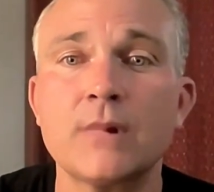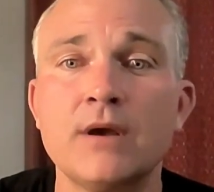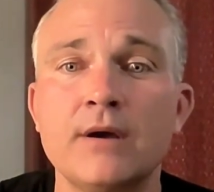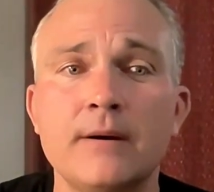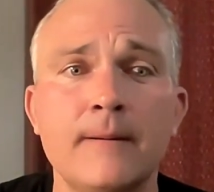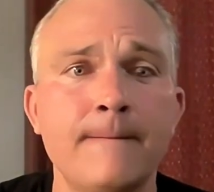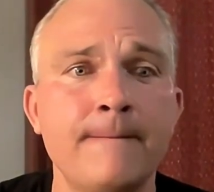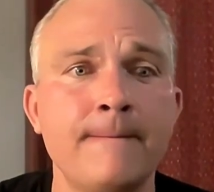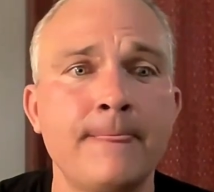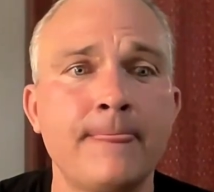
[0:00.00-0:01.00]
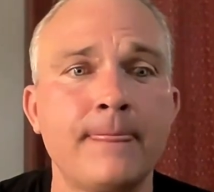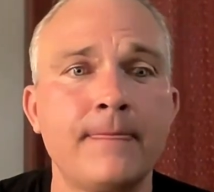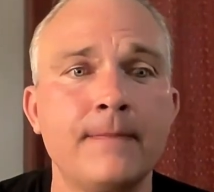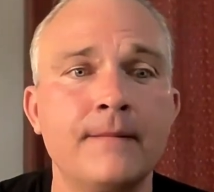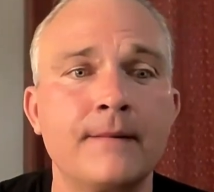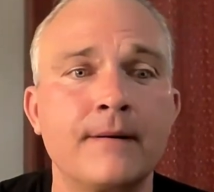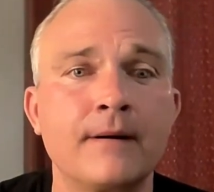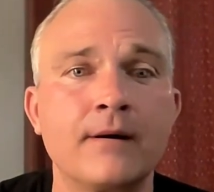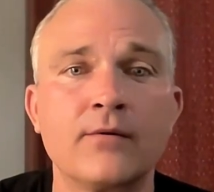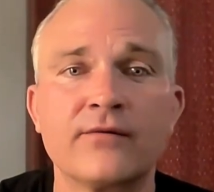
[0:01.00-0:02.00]
Um,
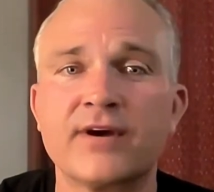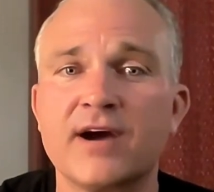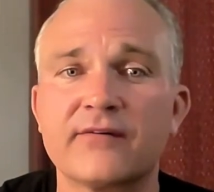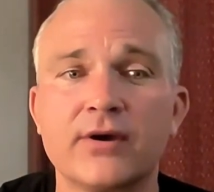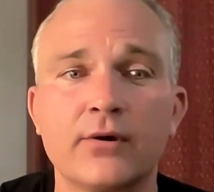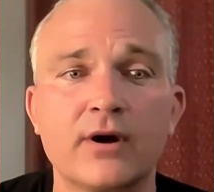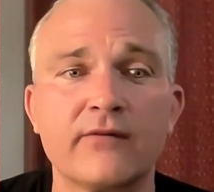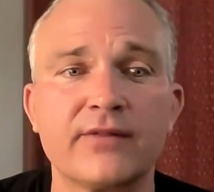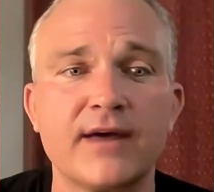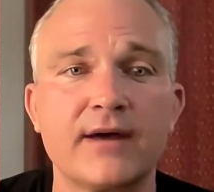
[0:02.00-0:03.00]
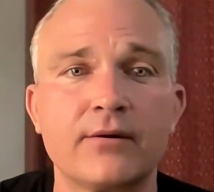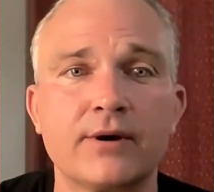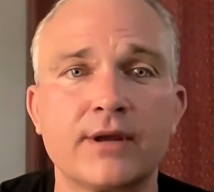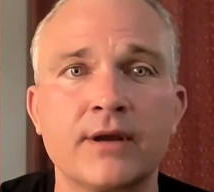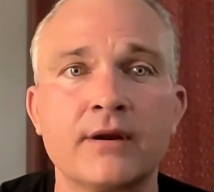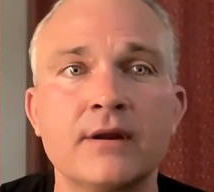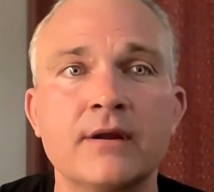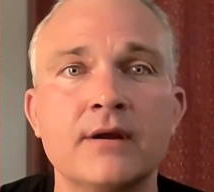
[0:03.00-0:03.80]
kind of gone over that already.